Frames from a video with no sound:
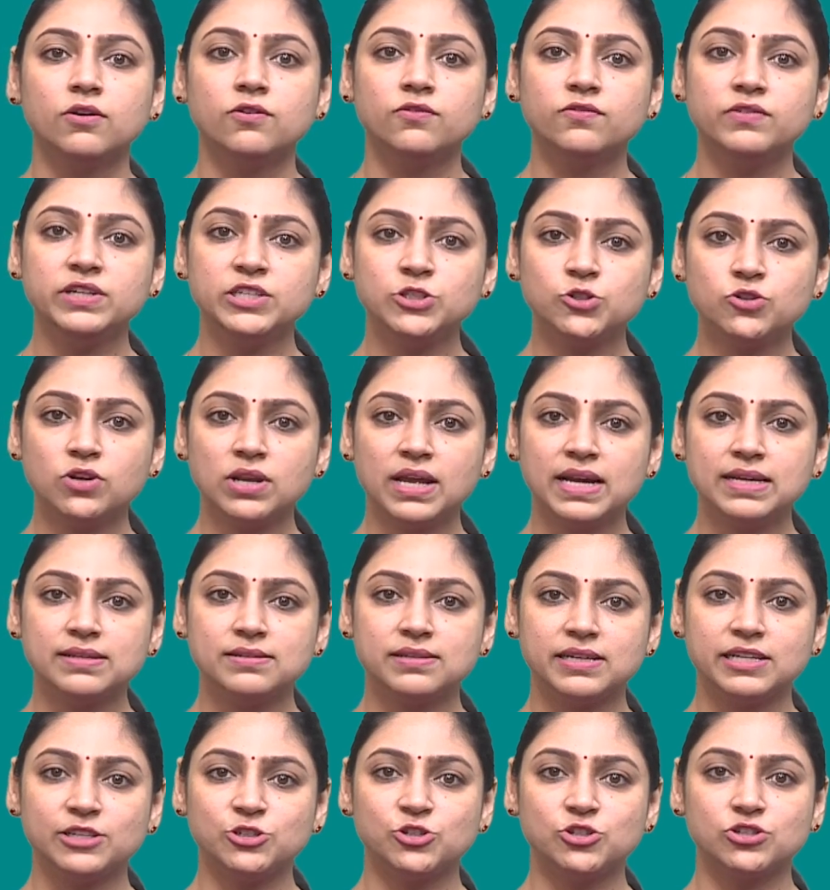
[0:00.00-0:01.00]

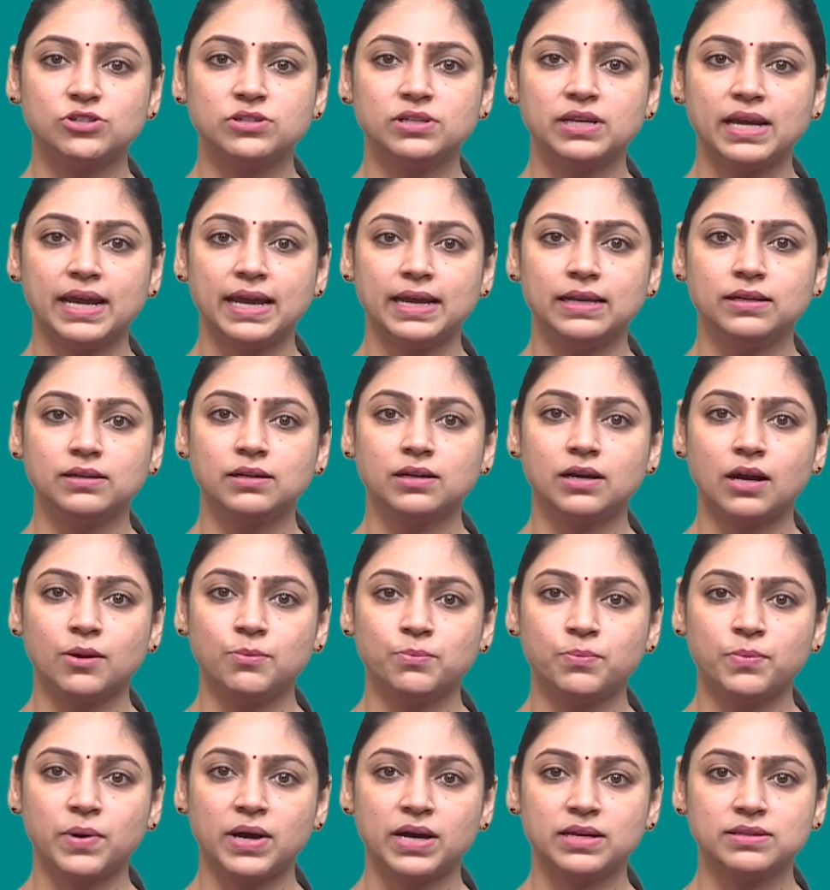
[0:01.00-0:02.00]
Visualization
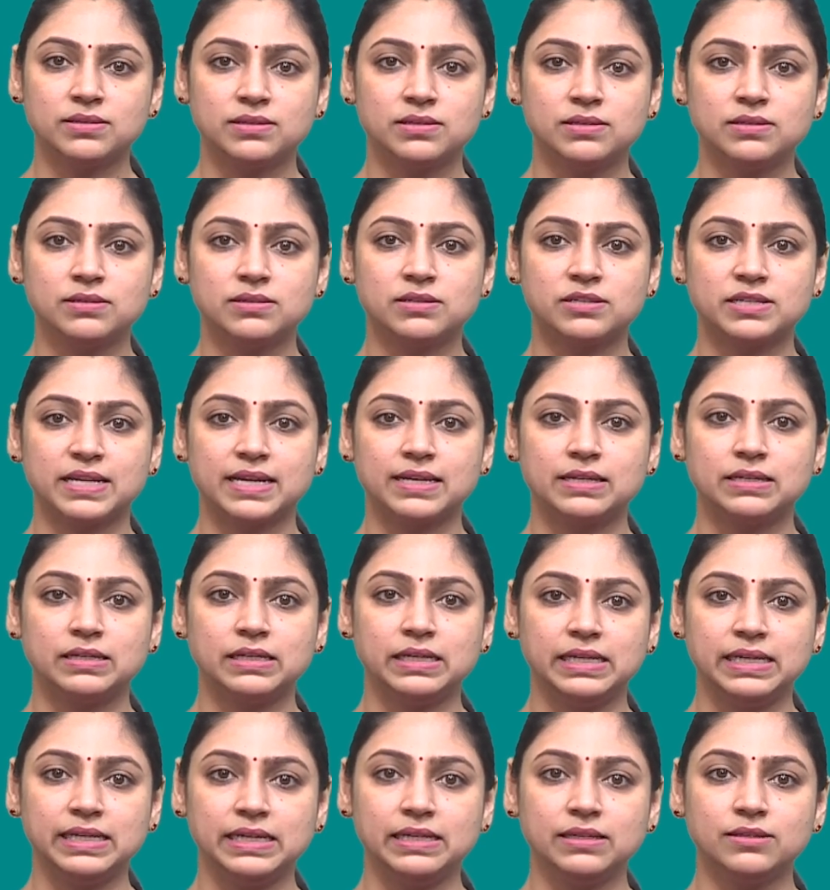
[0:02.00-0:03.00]
encompasses
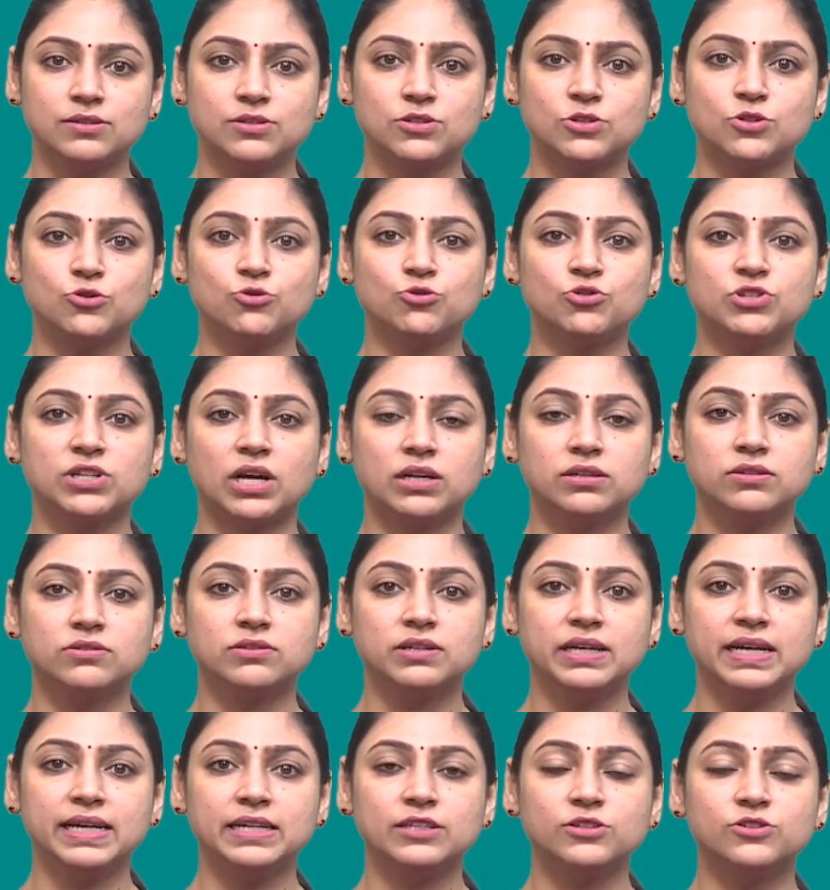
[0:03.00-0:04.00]
techniques to
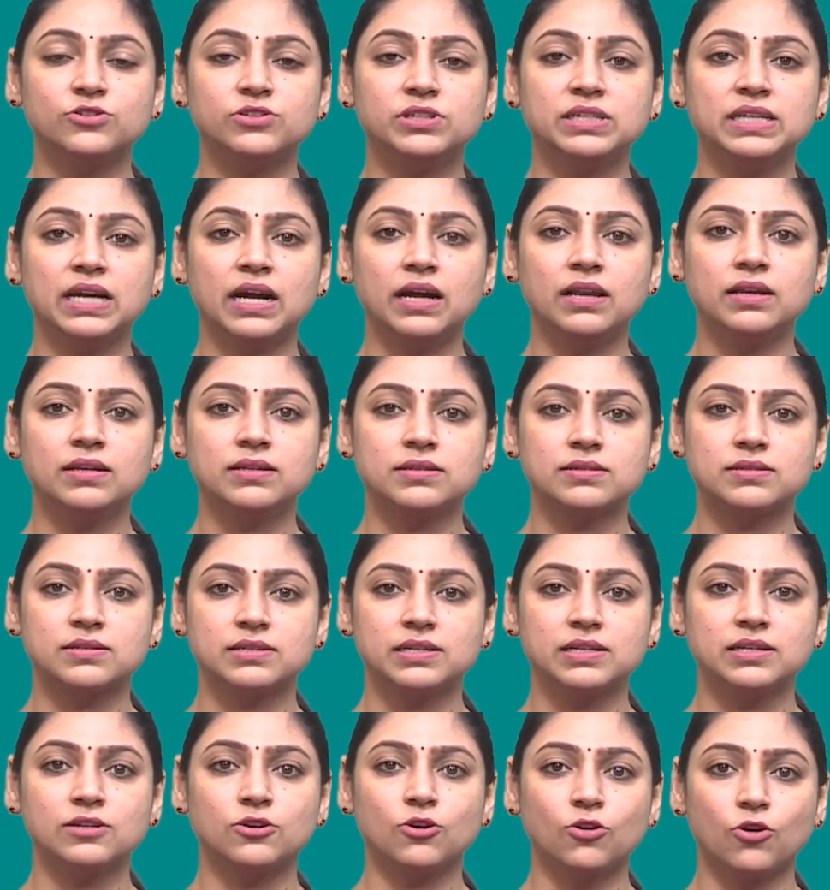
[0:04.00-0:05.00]
generate
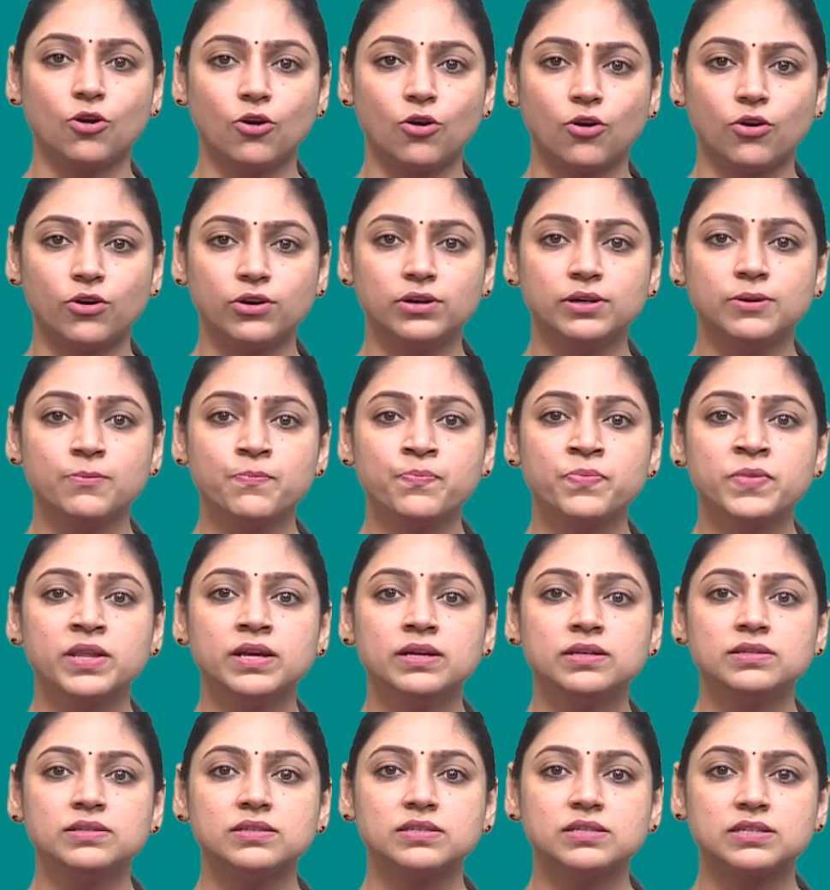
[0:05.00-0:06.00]
realistic or
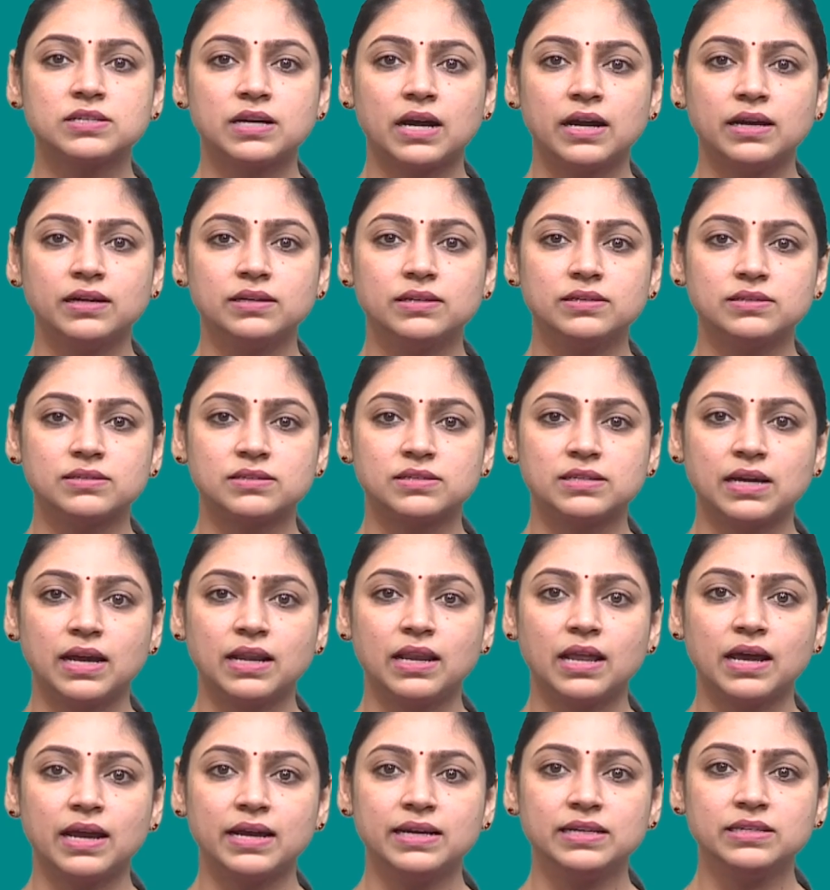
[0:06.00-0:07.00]

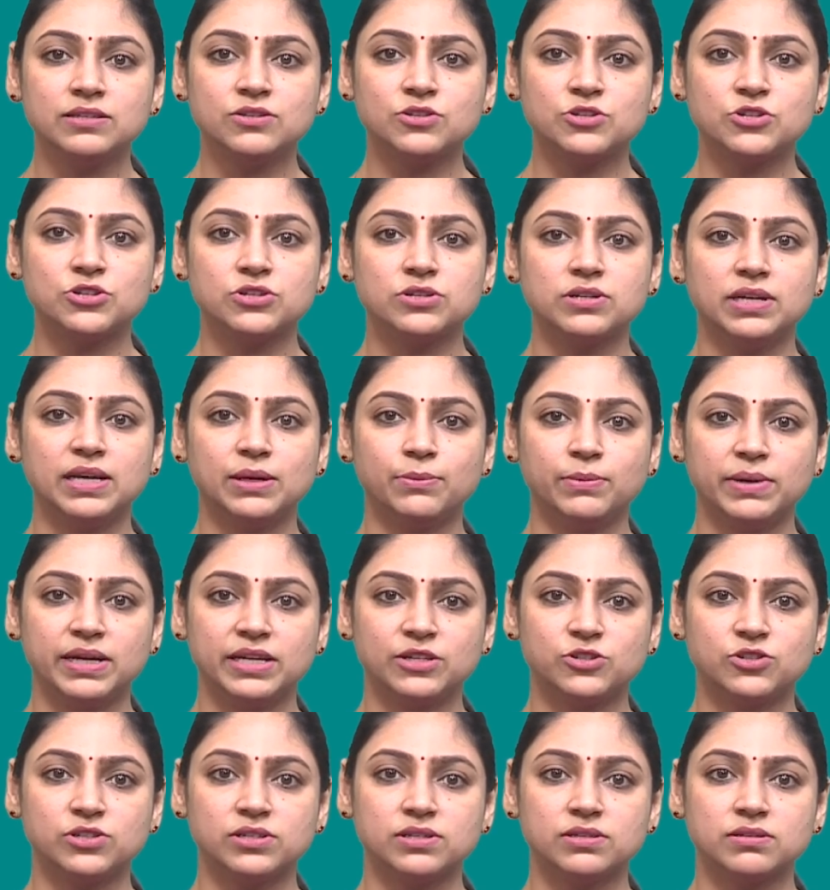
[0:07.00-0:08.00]
stylized
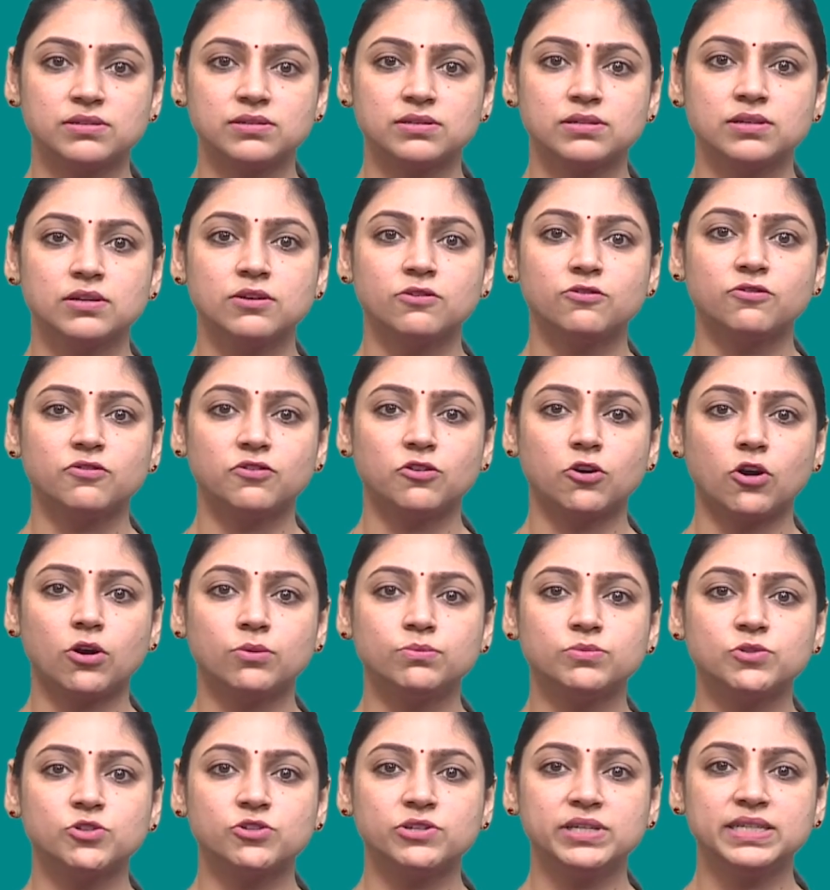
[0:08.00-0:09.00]
images
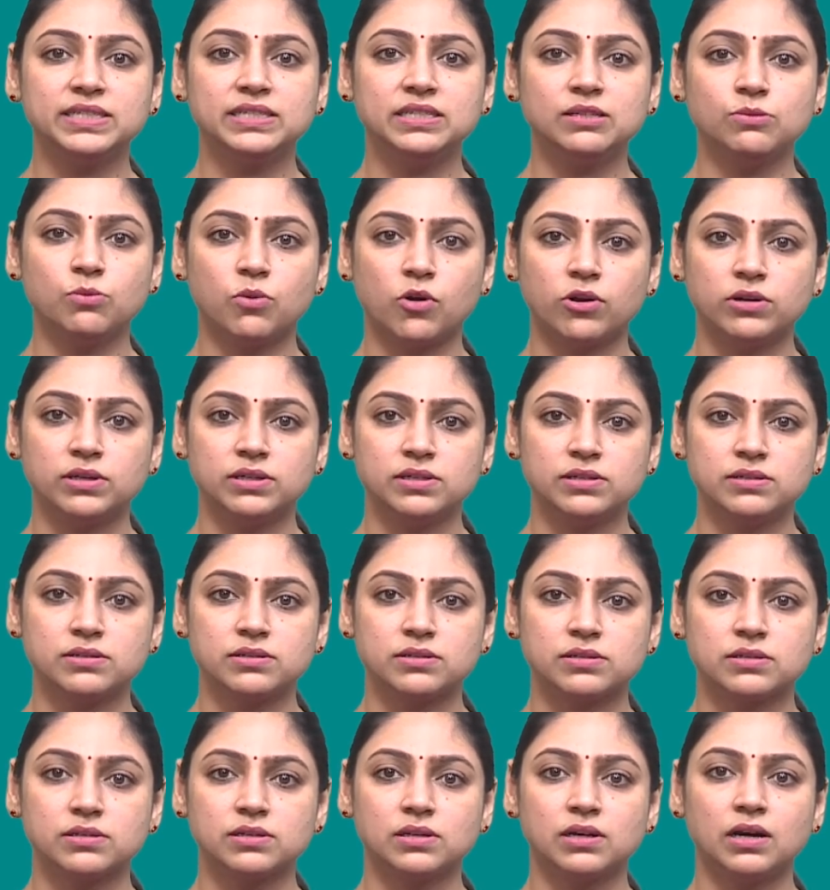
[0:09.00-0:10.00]
from 3D
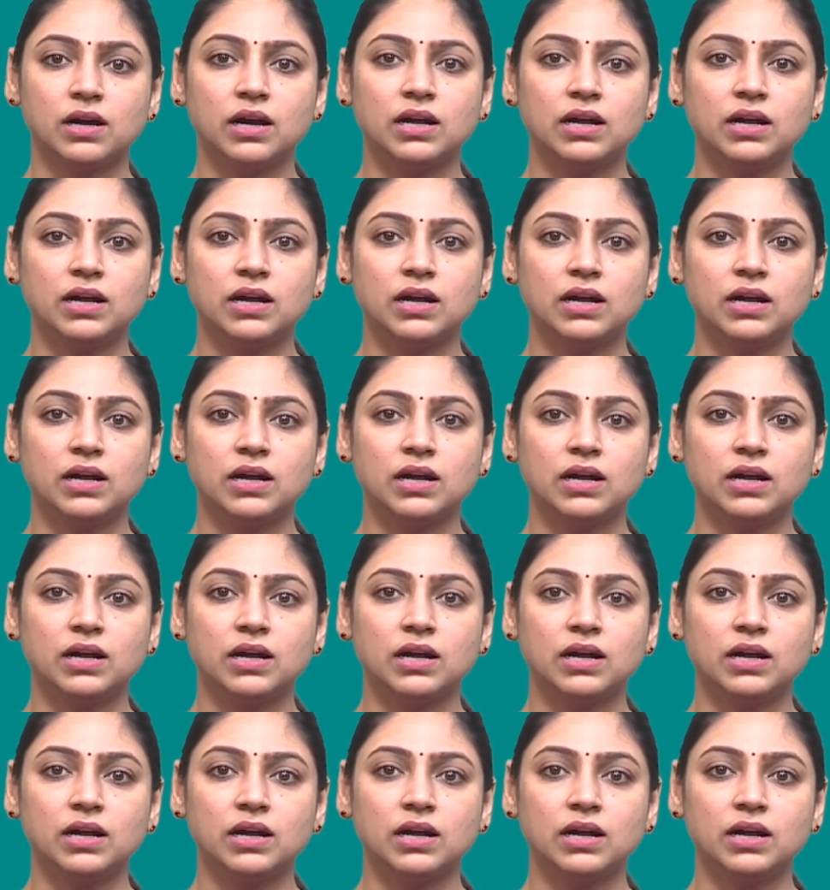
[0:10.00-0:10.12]
models,